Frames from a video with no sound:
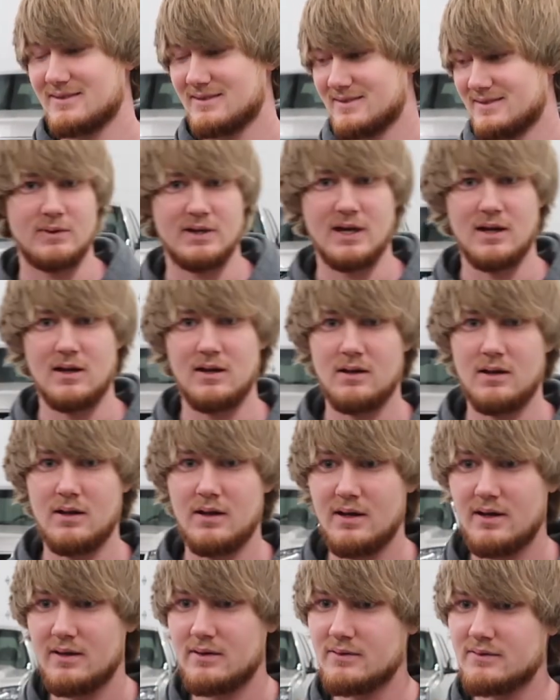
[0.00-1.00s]
We got a
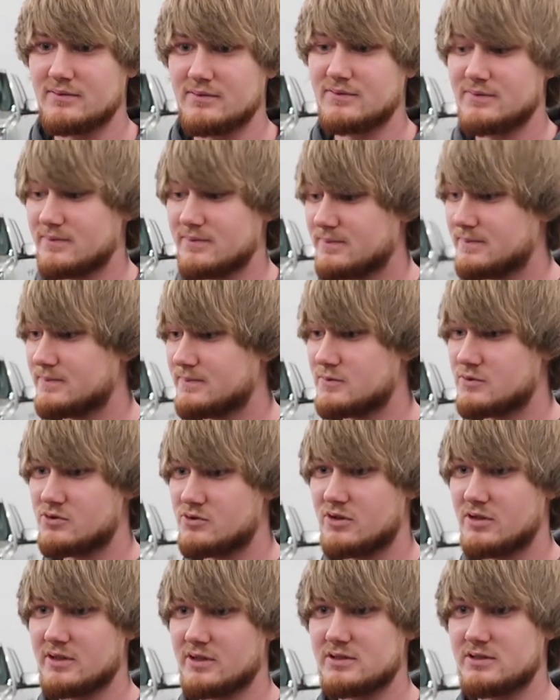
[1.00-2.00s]
lot of
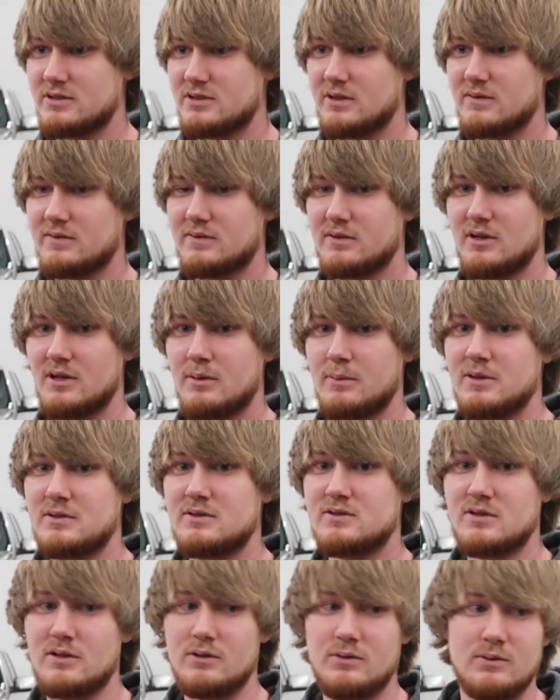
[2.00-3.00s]
truck stuff coming,
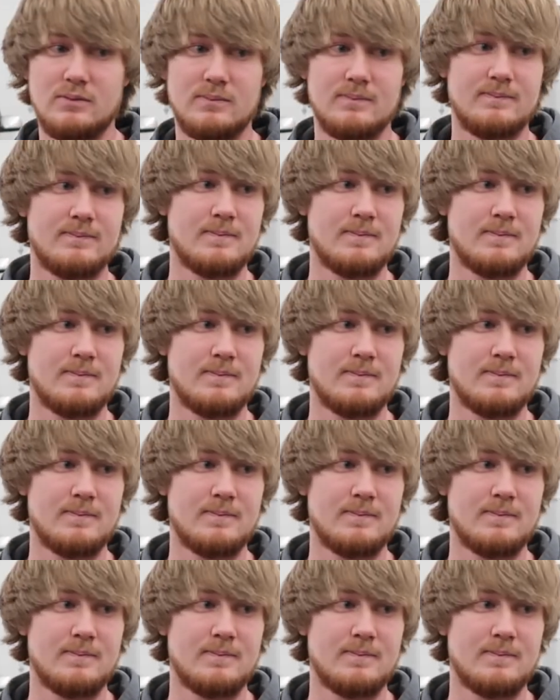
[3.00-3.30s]
so